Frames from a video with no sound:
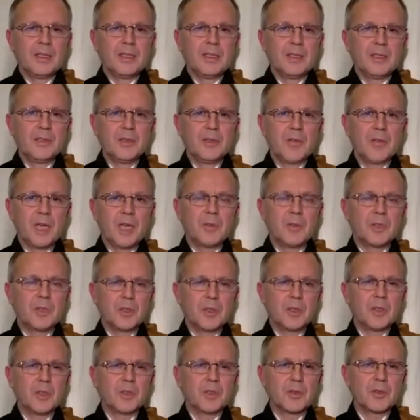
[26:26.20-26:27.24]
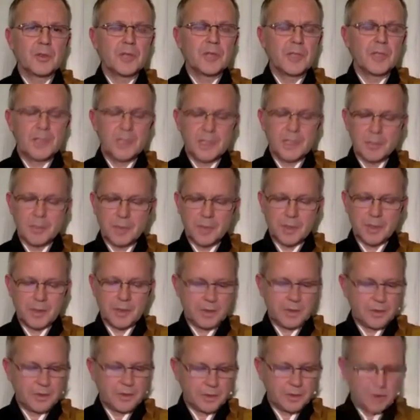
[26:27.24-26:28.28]
so i was also thinking about you
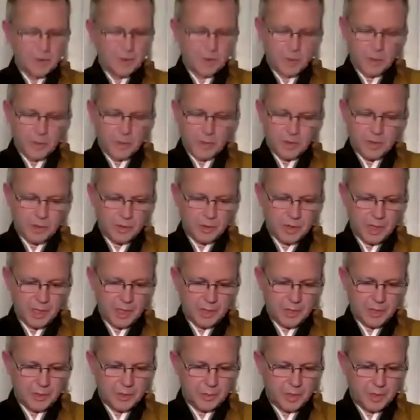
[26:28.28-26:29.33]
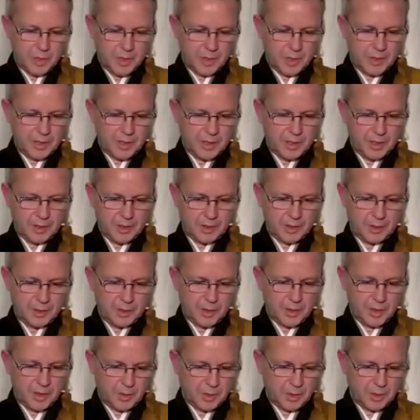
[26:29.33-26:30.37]
know i wanted to say so many things you know
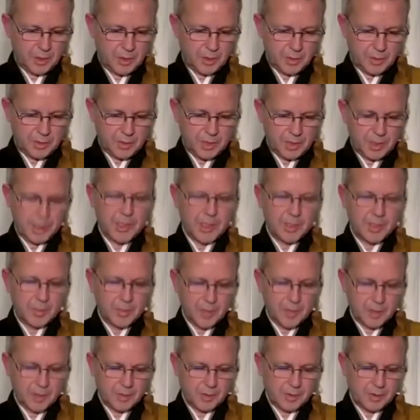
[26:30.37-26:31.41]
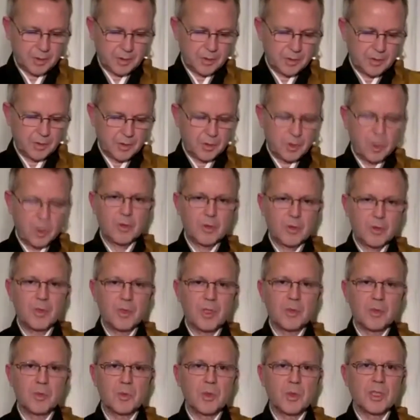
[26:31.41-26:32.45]
i was thinking about you know global
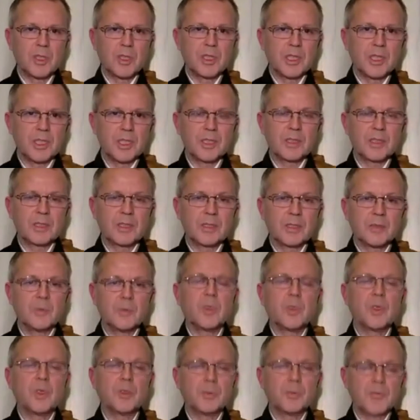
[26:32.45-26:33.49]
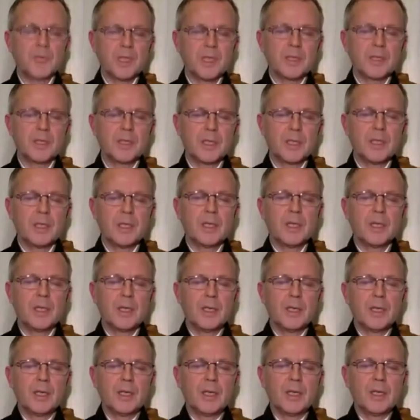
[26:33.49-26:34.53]
warning warming
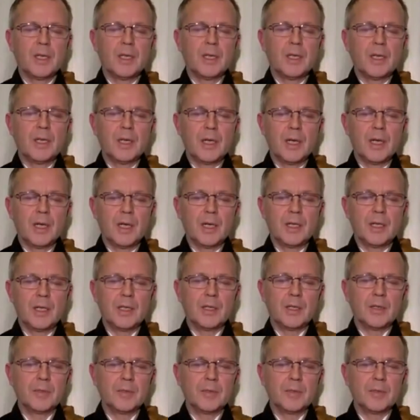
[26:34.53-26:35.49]
uh,